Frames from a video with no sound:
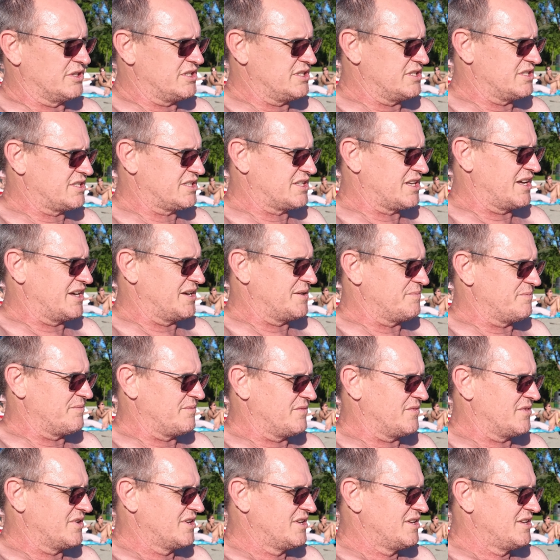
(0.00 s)
He's um,
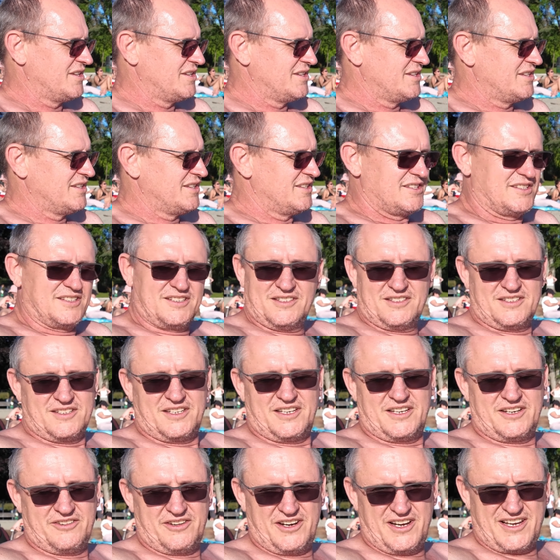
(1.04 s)

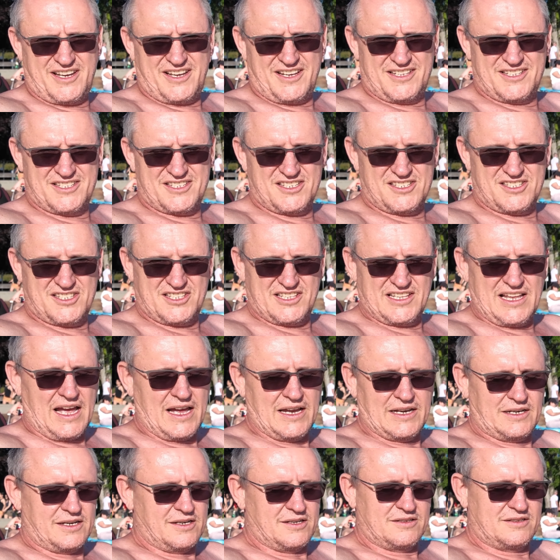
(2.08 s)
he reckons it's
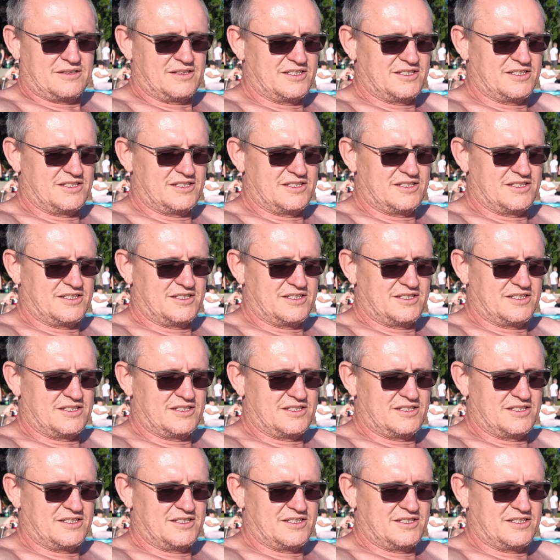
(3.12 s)
done.